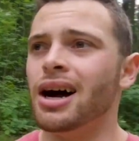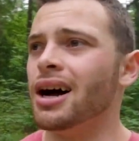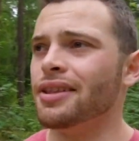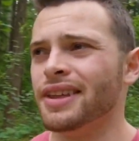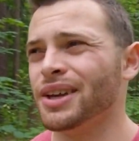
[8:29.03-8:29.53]

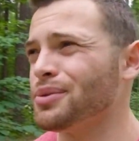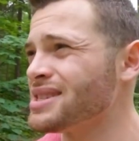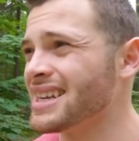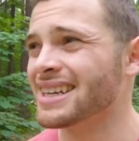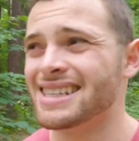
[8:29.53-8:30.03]
I think it
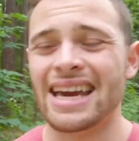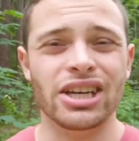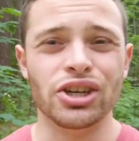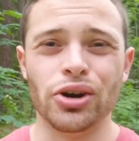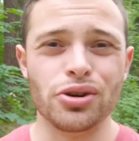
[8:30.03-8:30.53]
was like
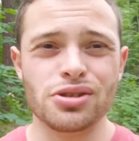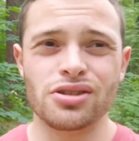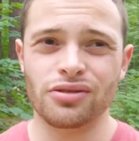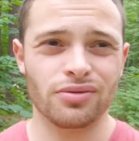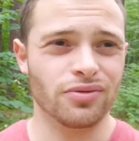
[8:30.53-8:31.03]
10
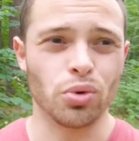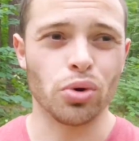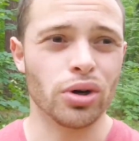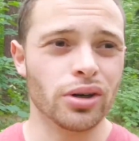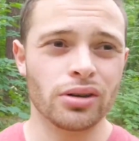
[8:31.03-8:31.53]
euros
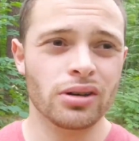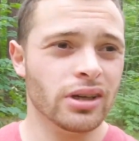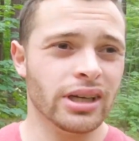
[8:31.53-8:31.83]
for